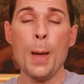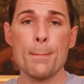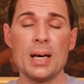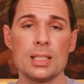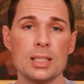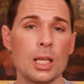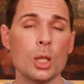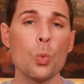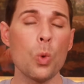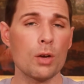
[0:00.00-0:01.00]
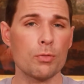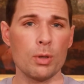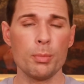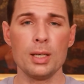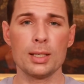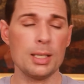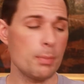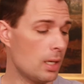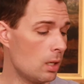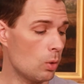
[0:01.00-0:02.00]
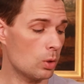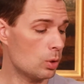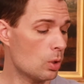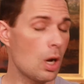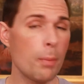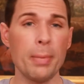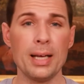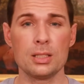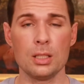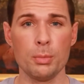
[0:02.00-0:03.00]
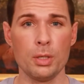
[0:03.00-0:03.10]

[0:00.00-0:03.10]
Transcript: But the one from Riemann, in order to combat some